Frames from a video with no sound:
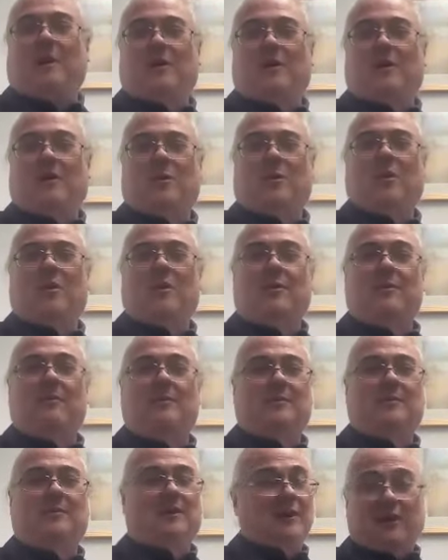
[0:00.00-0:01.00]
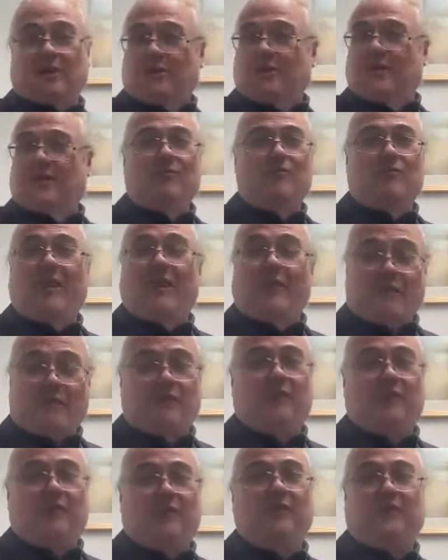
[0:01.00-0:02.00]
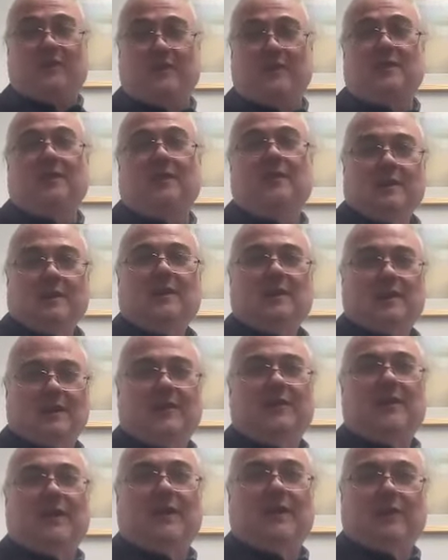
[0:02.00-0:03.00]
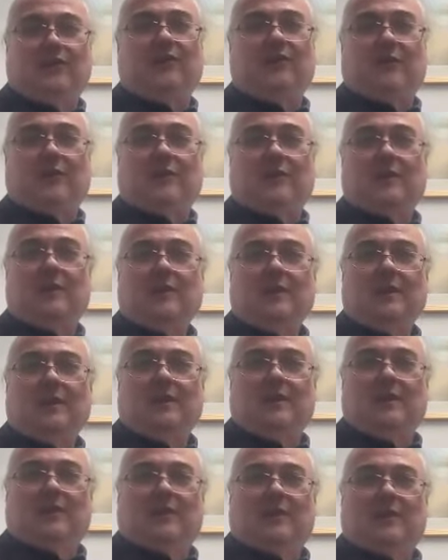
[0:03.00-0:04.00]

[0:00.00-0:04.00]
Punk were clearly referencing in that song. So